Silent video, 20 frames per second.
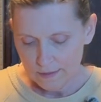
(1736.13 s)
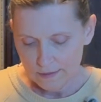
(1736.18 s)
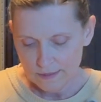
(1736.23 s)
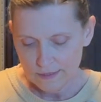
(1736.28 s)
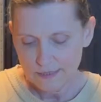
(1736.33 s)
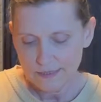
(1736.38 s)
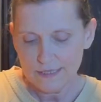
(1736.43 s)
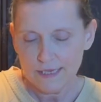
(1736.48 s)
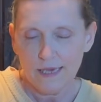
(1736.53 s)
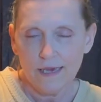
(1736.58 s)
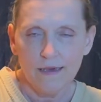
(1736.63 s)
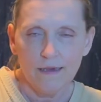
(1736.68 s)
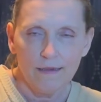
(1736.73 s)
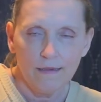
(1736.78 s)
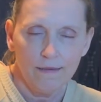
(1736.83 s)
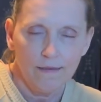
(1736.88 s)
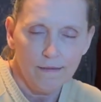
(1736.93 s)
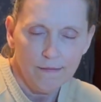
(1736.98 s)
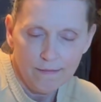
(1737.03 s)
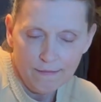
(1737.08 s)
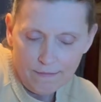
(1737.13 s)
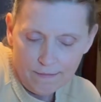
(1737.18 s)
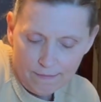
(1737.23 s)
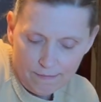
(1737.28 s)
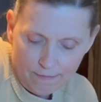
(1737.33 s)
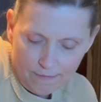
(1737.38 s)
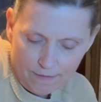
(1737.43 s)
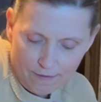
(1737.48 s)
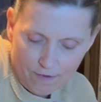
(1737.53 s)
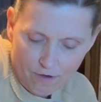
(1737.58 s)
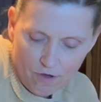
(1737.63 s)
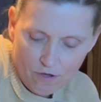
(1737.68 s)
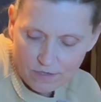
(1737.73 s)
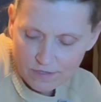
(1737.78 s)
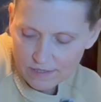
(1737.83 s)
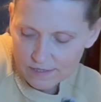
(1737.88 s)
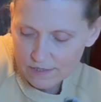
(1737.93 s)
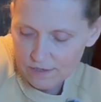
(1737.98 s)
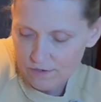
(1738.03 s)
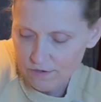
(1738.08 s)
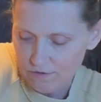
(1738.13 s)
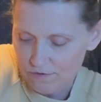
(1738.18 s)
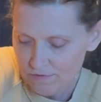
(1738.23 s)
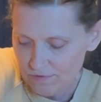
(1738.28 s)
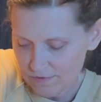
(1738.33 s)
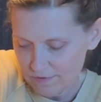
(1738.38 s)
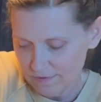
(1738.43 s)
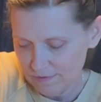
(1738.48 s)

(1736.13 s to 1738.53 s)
Today, also,